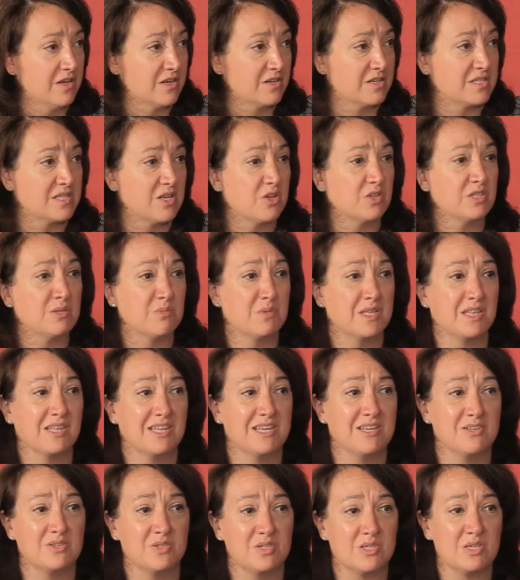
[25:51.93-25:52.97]
Because
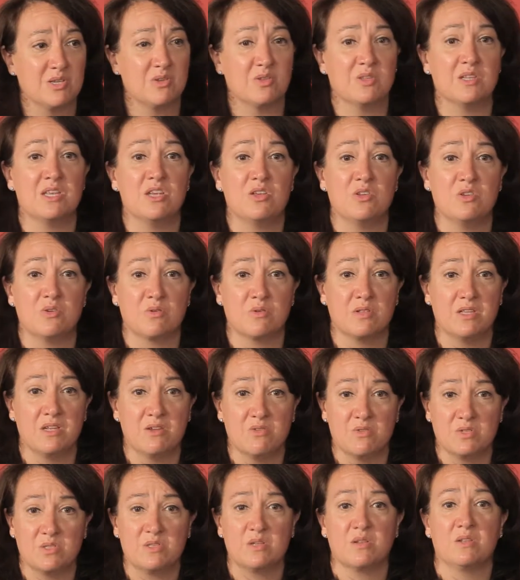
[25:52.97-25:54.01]
ultimately, you still need your
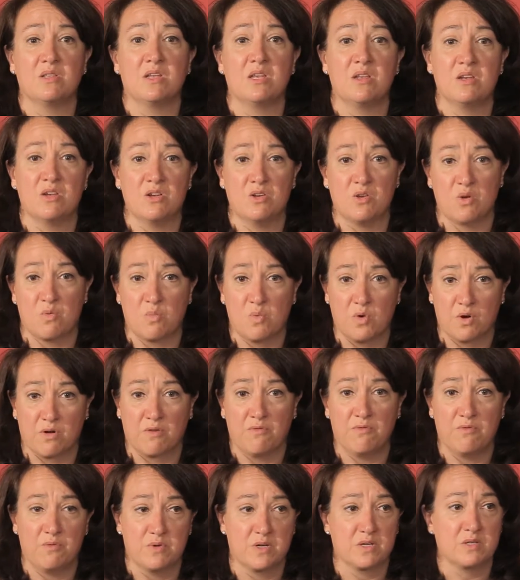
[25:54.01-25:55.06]
leaders to lead and your
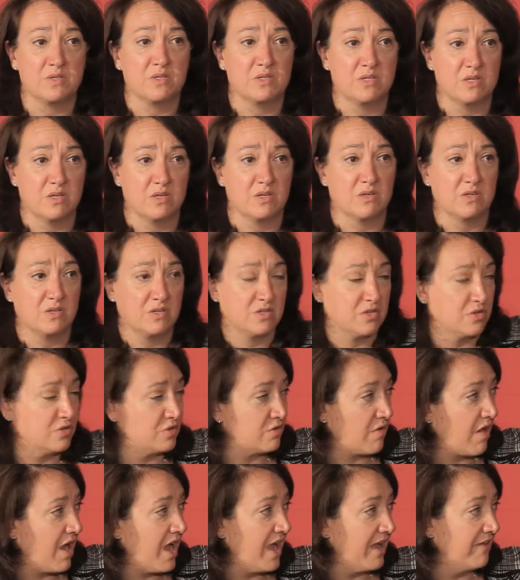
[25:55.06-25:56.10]
workforce to
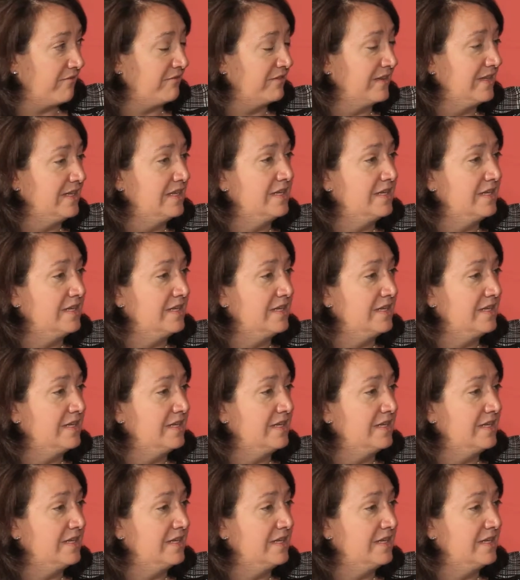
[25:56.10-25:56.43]
drive.